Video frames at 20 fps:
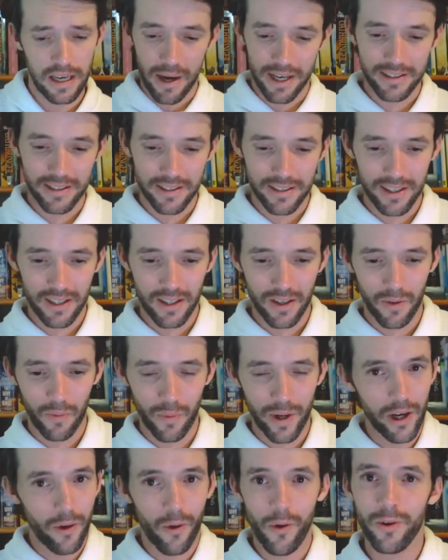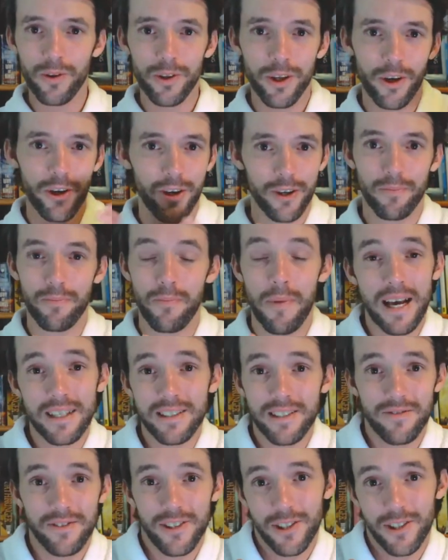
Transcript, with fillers: But we all learn massive